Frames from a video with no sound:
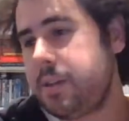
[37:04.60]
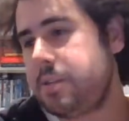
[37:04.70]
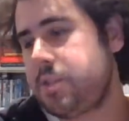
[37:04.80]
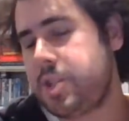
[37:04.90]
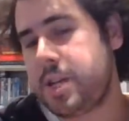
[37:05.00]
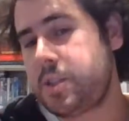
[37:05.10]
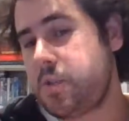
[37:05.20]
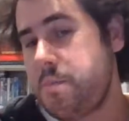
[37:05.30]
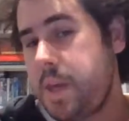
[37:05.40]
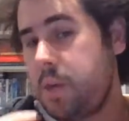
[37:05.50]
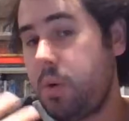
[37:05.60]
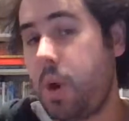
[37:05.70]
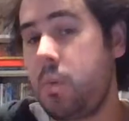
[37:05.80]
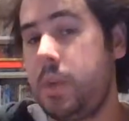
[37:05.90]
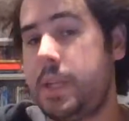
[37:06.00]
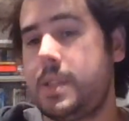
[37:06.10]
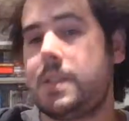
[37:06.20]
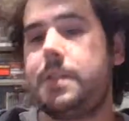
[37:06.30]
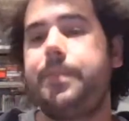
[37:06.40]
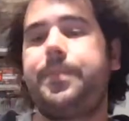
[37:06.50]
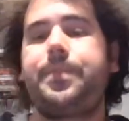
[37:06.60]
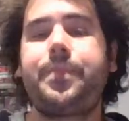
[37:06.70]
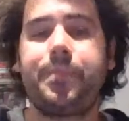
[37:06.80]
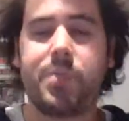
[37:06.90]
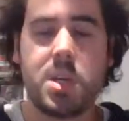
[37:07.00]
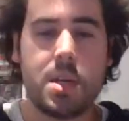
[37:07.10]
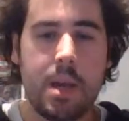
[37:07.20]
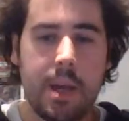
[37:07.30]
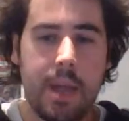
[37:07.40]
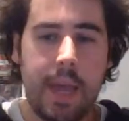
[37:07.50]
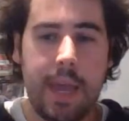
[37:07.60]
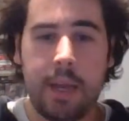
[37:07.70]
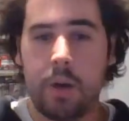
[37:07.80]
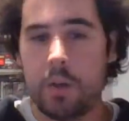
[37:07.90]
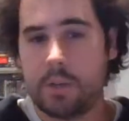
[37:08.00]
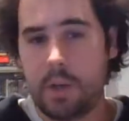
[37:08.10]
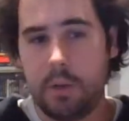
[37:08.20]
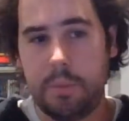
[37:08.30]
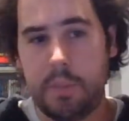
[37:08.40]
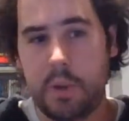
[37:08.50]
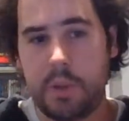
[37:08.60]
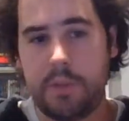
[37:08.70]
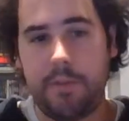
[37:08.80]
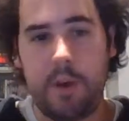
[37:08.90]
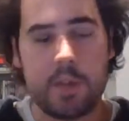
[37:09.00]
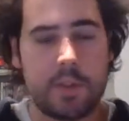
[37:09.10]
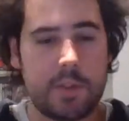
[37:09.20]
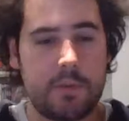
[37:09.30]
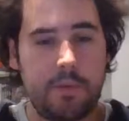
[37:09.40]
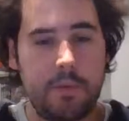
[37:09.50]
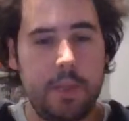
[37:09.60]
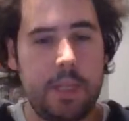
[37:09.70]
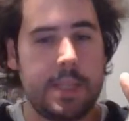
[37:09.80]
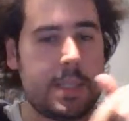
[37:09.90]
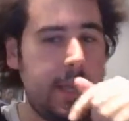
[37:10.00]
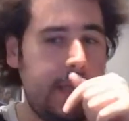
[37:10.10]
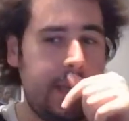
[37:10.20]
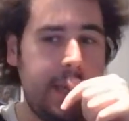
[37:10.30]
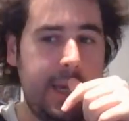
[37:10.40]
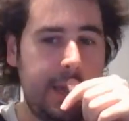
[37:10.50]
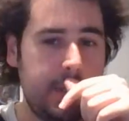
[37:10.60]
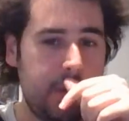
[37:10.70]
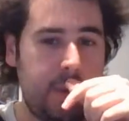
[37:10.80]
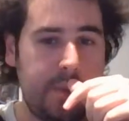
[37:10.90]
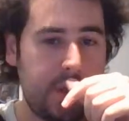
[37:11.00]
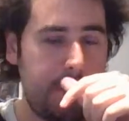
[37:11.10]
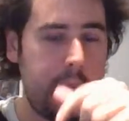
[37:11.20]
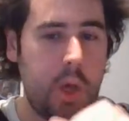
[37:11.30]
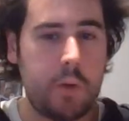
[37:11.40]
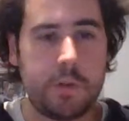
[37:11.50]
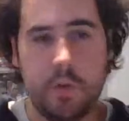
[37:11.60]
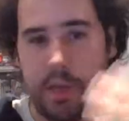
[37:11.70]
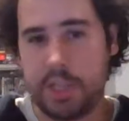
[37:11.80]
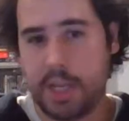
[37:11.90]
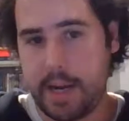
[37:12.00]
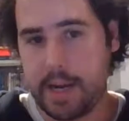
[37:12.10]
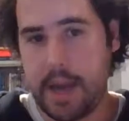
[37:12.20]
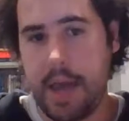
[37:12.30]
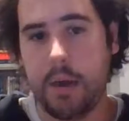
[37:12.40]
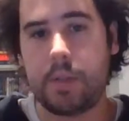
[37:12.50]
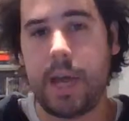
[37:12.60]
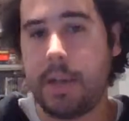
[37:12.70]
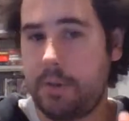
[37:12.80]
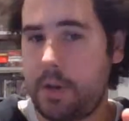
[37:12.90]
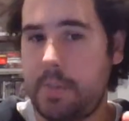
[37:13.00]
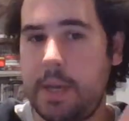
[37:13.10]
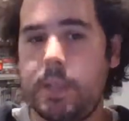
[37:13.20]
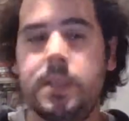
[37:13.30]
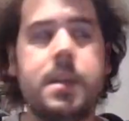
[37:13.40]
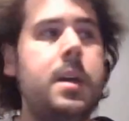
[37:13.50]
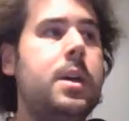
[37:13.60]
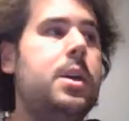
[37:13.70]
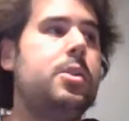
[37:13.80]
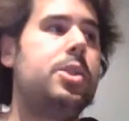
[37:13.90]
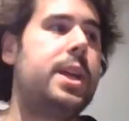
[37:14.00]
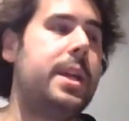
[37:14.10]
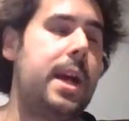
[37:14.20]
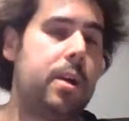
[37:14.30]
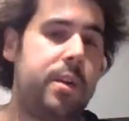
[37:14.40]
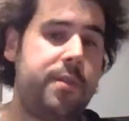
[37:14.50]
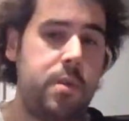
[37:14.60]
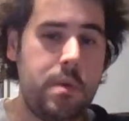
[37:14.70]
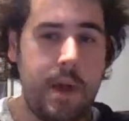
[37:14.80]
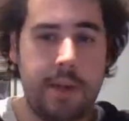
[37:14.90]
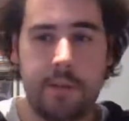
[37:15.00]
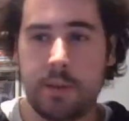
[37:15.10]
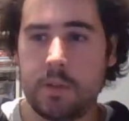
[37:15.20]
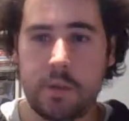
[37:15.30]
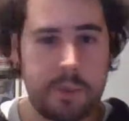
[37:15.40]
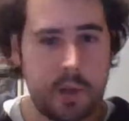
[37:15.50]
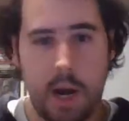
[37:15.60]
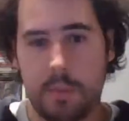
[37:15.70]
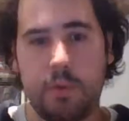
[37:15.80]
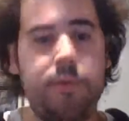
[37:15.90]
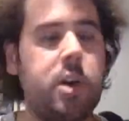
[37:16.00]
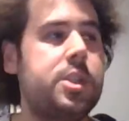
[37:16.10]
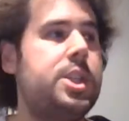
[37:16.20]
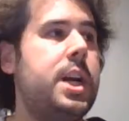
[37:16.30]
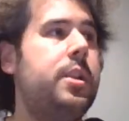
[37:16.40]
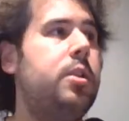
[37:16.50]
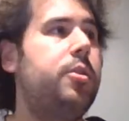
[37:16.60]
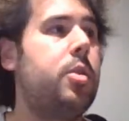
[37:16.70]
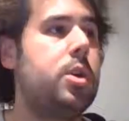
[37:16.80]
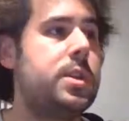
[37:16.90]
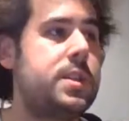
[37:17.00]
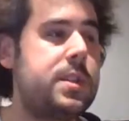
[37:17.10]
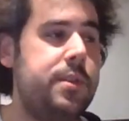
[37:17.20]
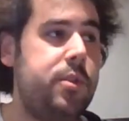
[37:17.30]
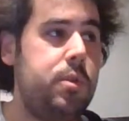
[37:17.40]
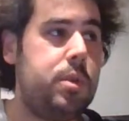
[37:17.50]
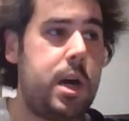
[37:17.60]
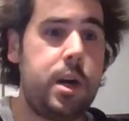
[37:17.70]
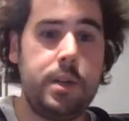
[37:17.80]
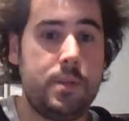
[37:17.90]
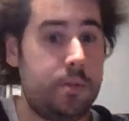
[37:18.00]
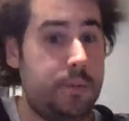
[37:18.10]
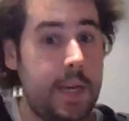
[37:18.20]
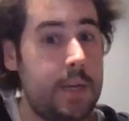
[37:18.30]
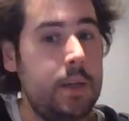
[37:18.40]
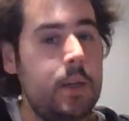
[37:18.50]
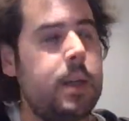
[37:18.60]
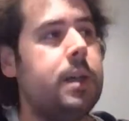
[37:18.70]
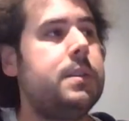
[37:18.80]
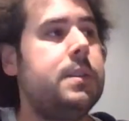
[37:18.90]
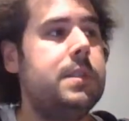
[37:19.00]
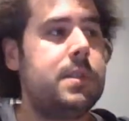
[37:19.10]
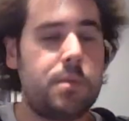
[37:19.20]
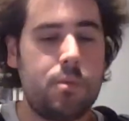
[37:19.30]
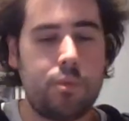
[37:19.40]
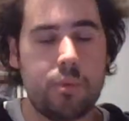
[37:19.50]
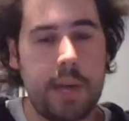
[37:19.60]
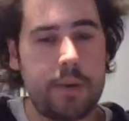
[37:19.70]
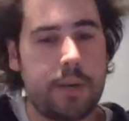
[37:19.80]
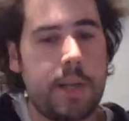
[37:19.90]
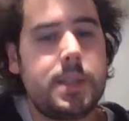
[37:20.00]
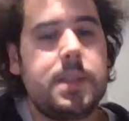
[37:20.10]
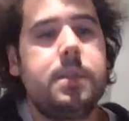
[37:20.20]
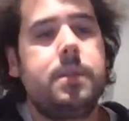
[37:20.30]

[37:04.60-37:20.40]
suggest to make your own list. And also put Fox's list in the description below so you can check that out. Highly recommended to check it out. If you haven't, subscribe to Fox's channel, of course, if you aren't already, since it's a great